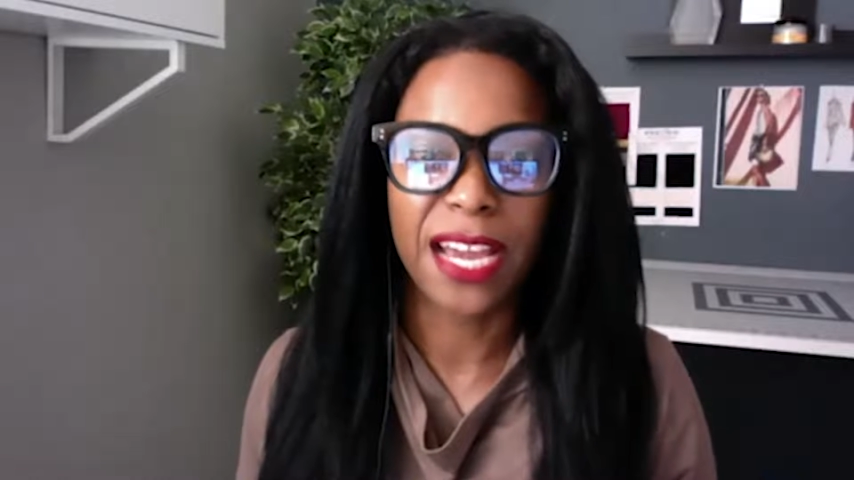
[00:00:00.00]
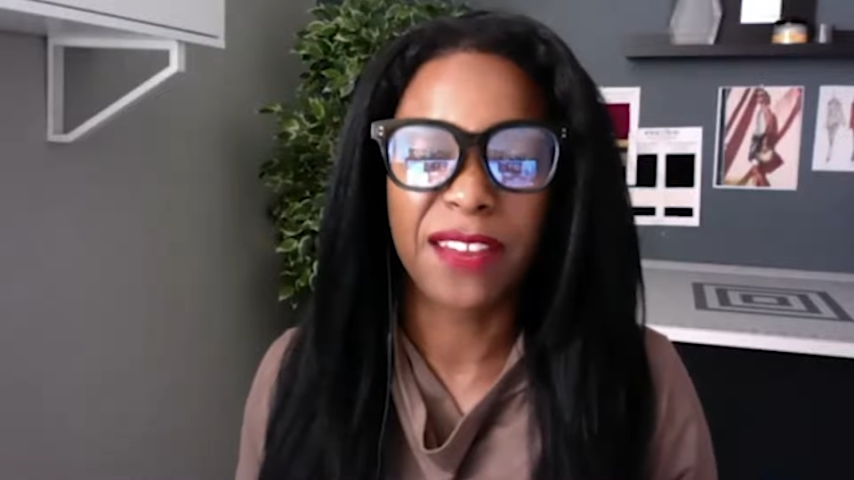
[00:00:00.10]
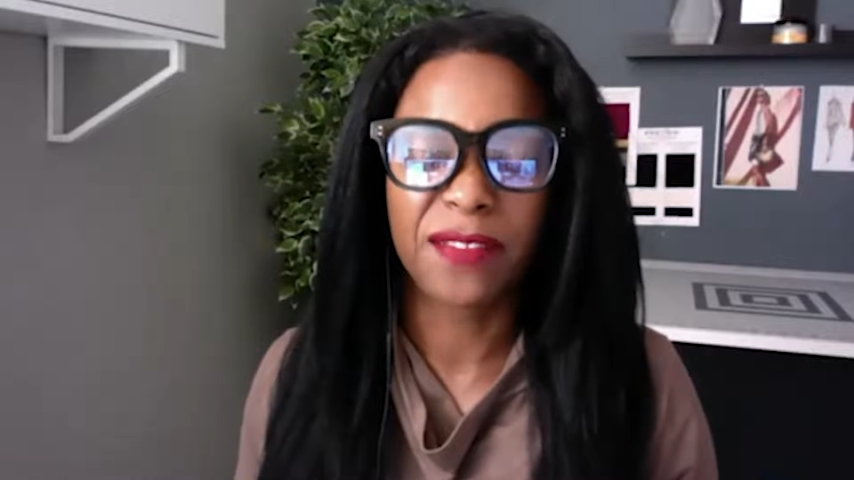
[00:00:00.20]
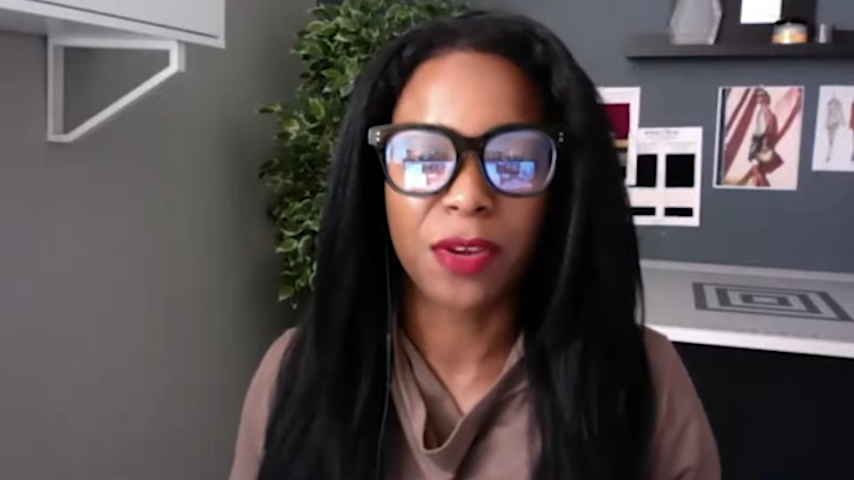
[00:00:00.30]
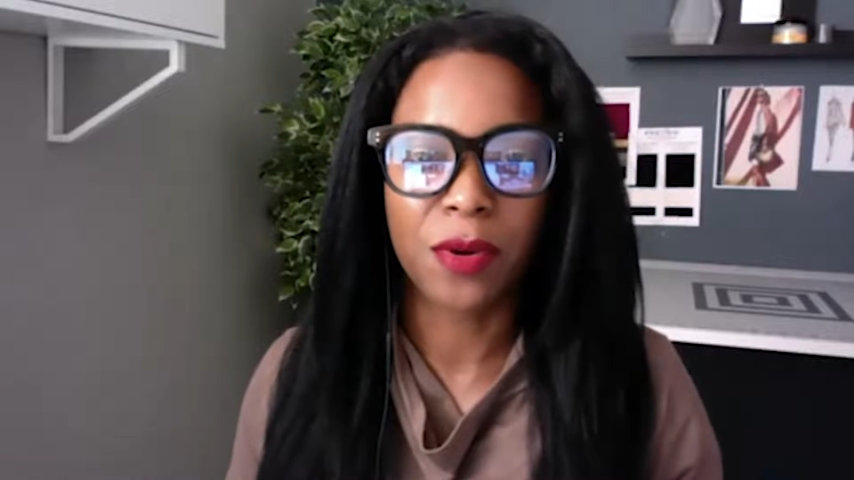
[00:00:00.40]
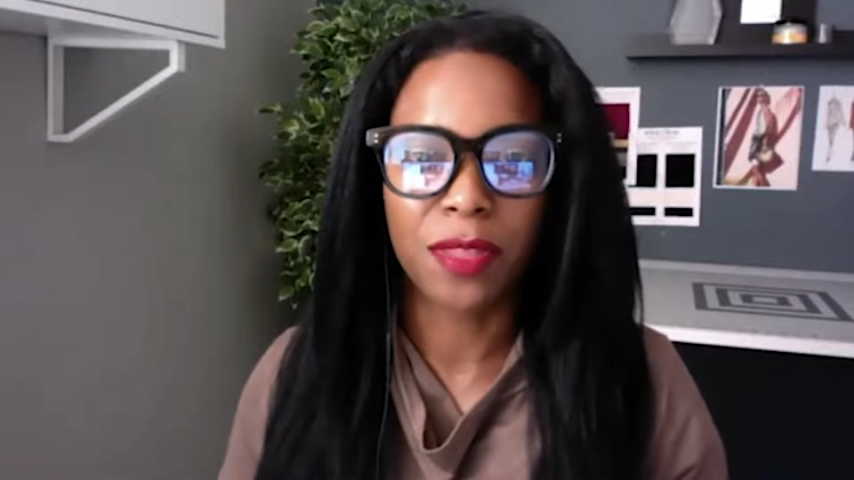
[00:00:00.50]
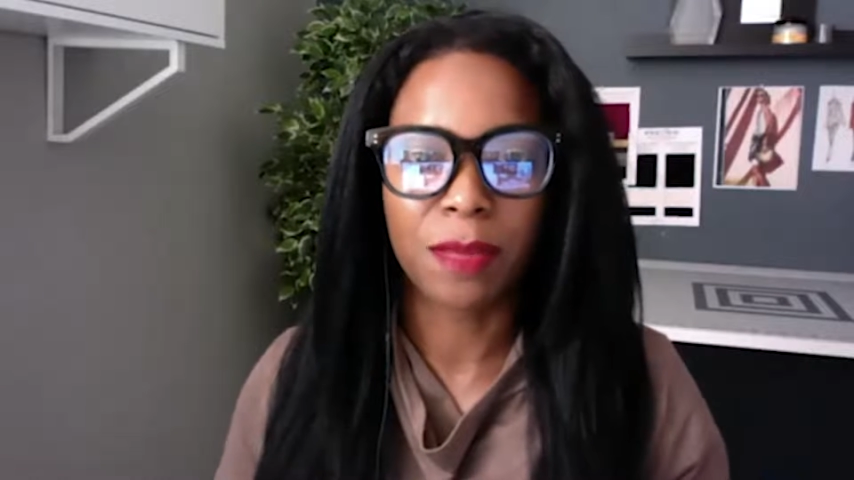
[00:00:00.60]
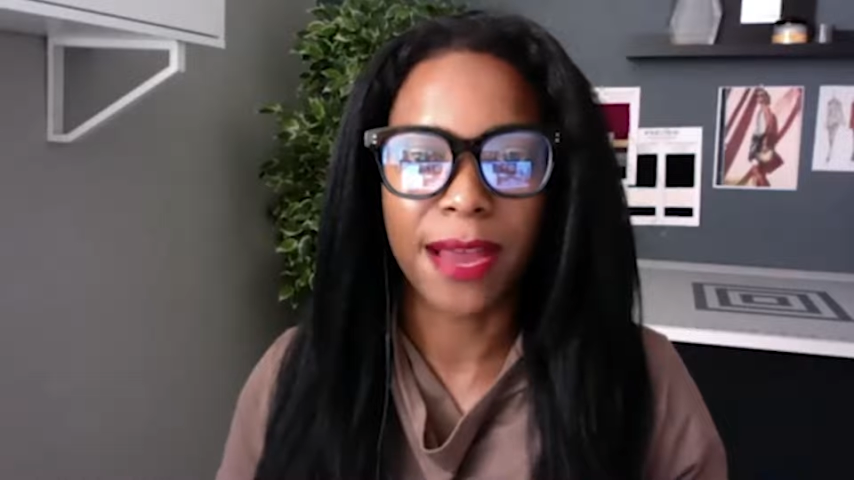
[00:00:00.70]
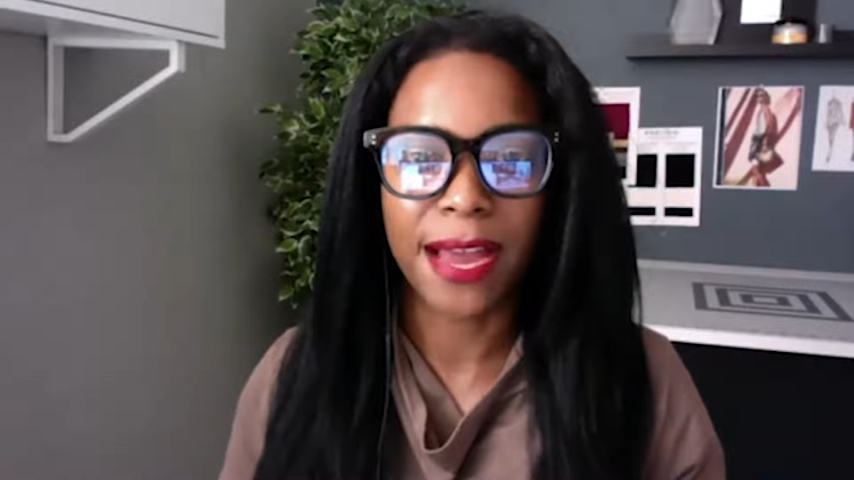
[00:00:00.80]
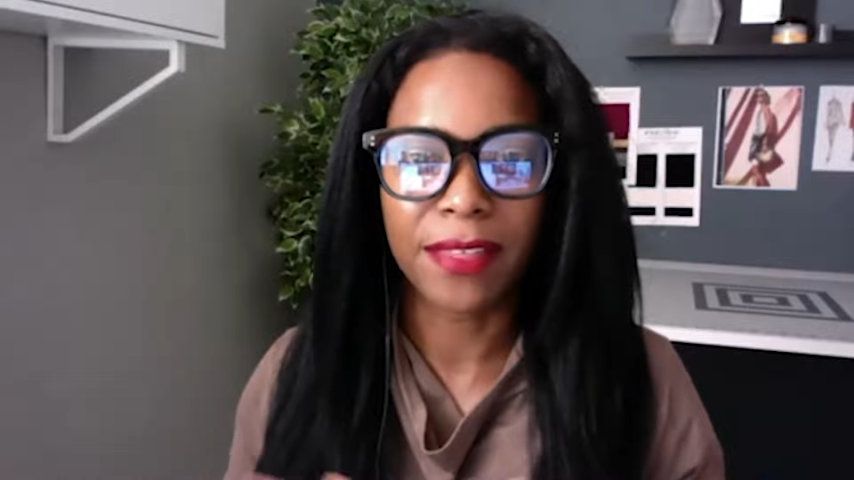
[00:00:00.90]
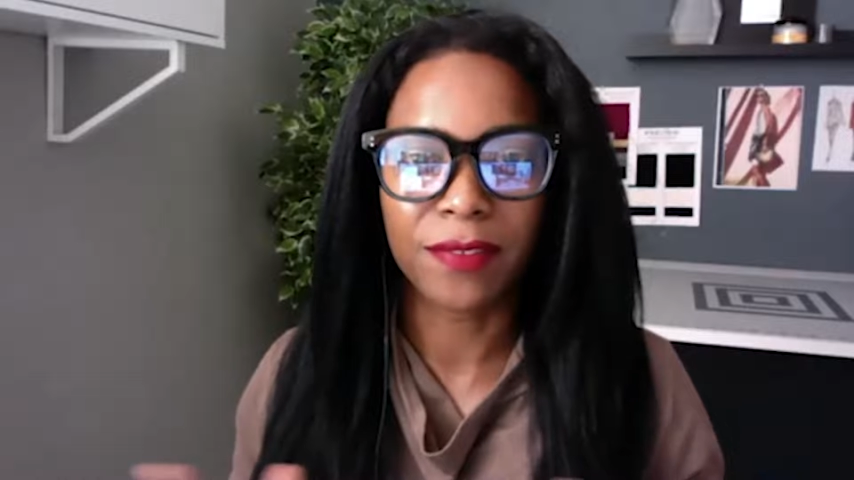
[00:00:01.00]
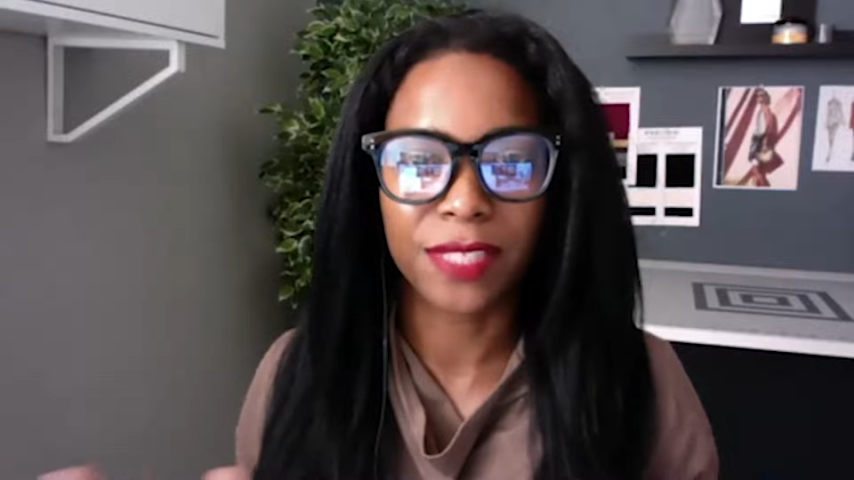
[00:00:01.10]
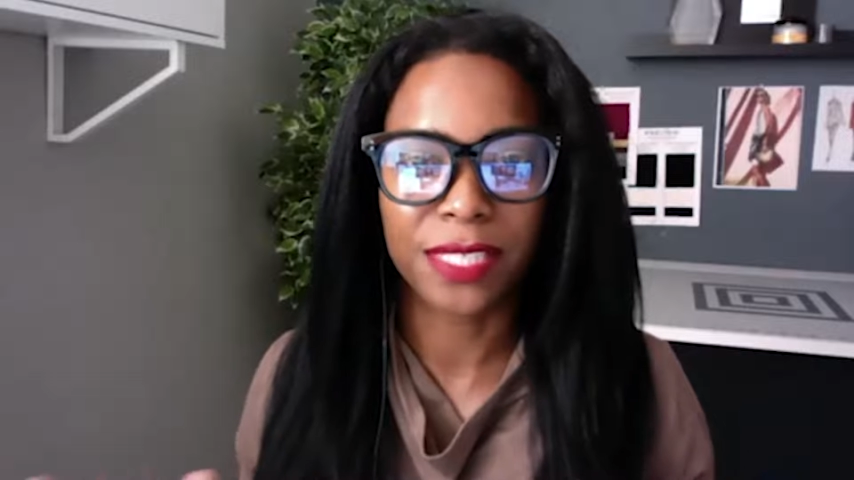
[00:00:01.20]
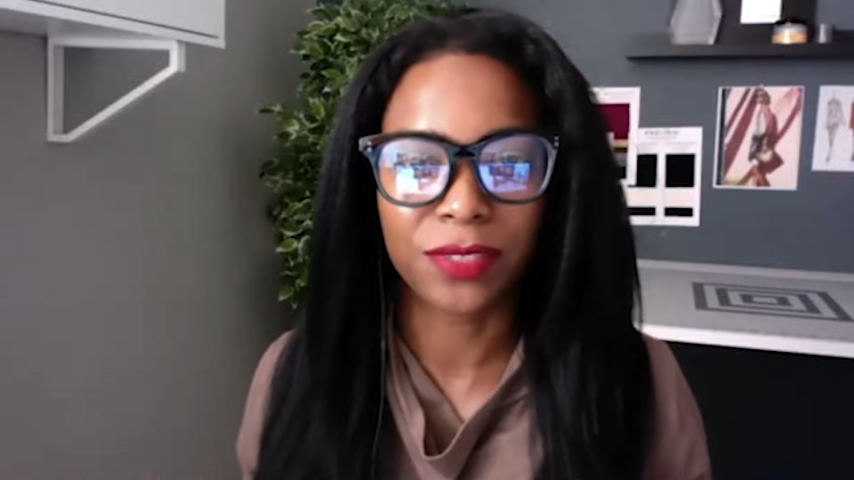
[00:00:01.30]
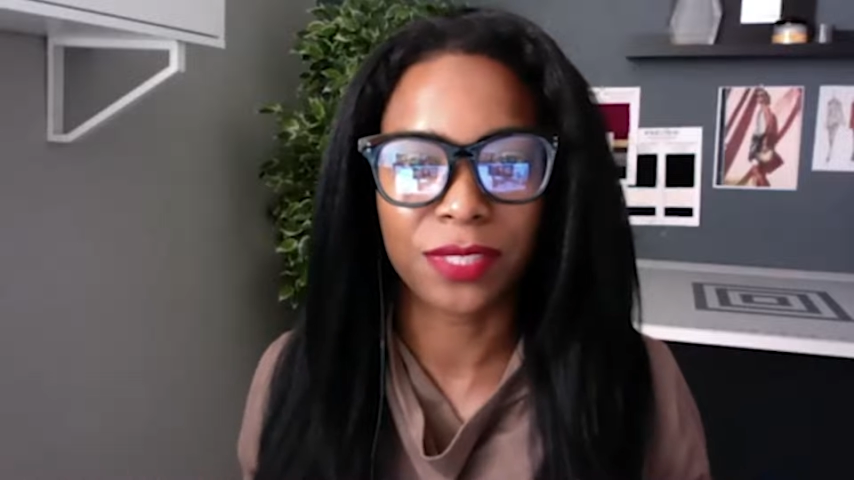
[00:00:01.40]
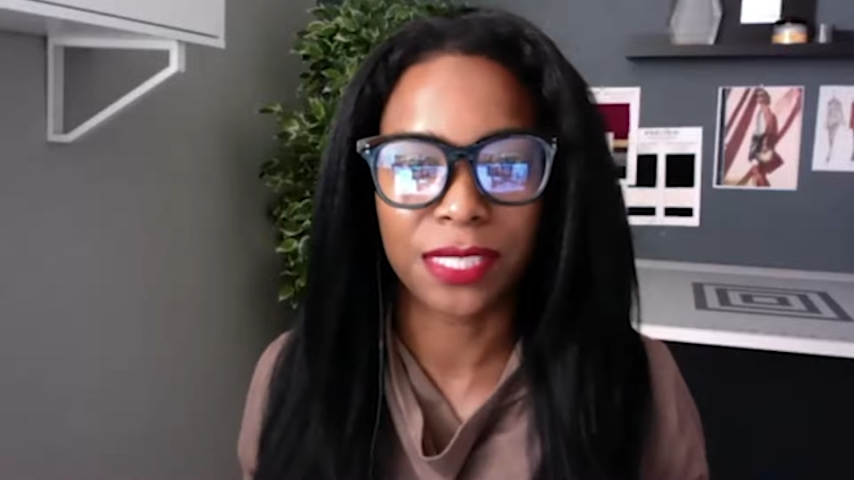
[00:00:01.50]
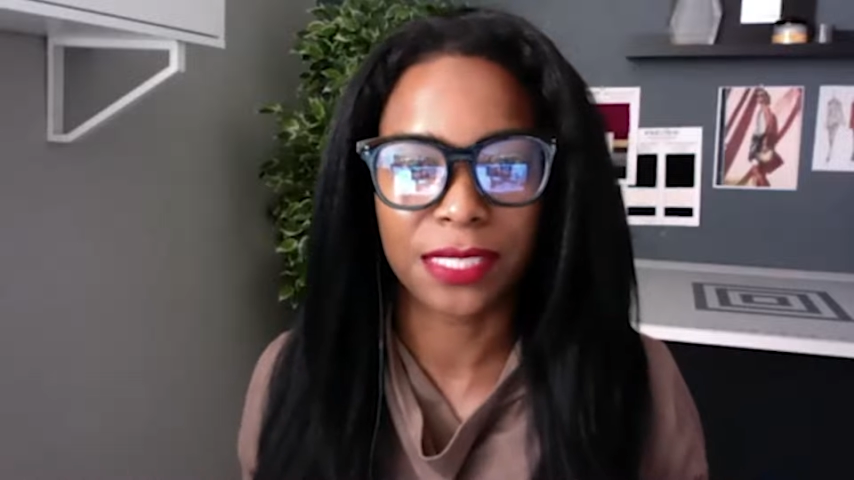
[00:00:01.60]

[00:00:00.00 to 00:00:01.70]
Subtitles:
kind of going the path of least